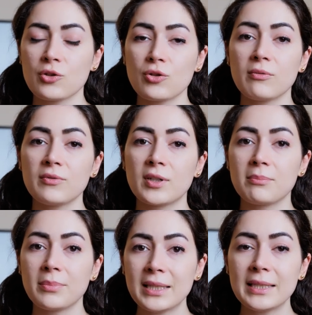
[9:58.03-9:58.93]
So we're
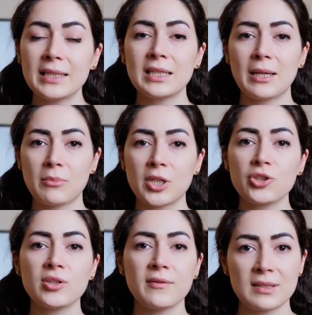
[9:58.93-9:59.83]
building a
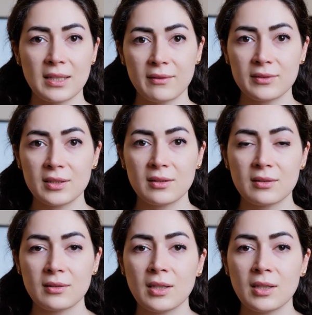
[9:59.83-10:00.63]
margin of safety.